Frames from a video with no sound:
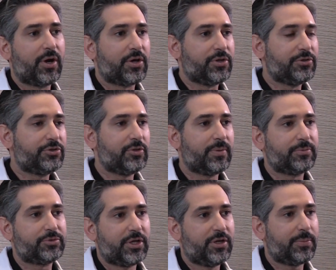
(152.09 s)
On YouTube, I'm
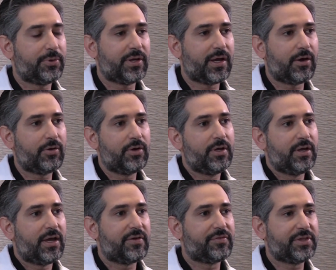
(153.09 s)
trying to put out
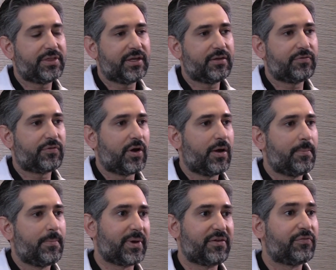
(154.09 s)
everything
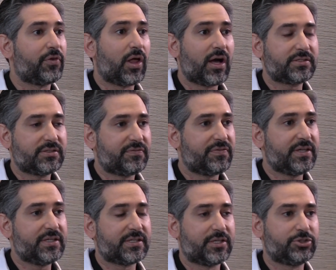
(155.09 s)
from my
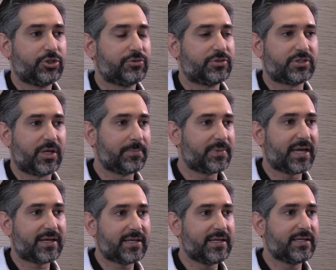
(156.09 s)
philosophies. I show some
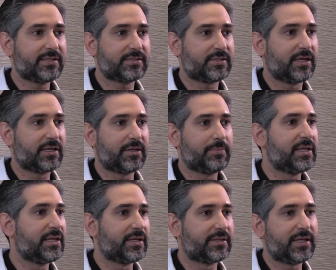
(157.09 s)
techniques like
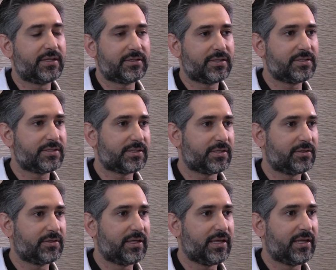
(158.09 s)
immediate dentin
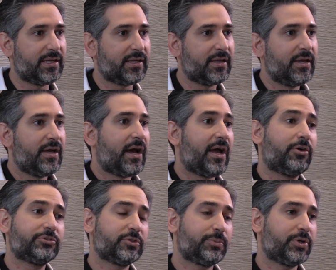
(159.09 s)
sealing. I
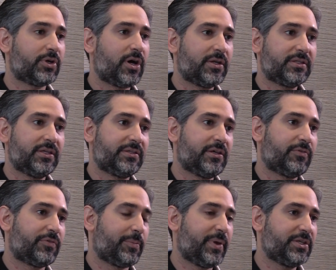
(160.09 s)
also put content
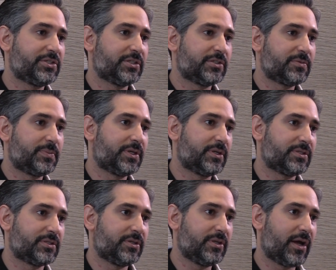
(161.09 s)
out for patients,
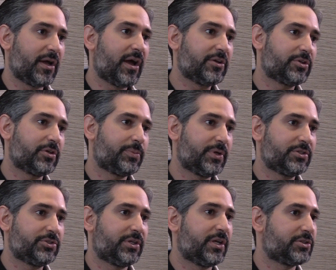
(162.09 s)
because I try to put
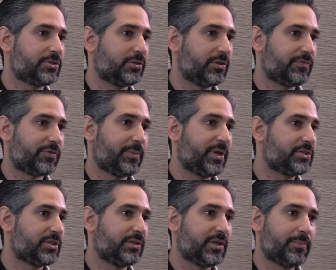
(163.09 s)
educational
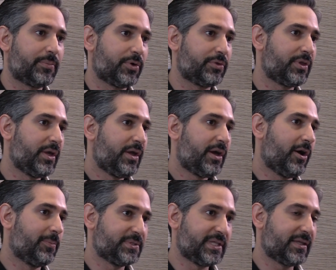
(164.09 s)
information that both
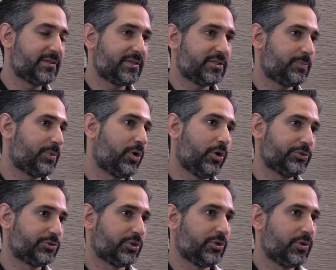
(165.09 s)
helps dentists, but
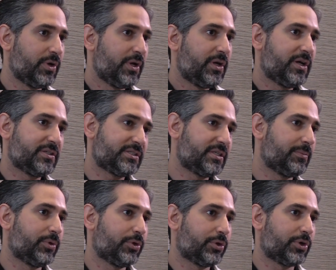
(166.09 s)
also a
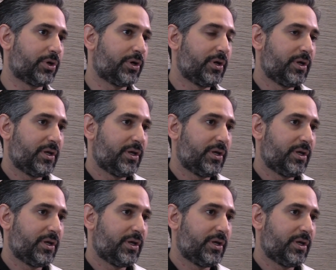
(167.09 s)
similar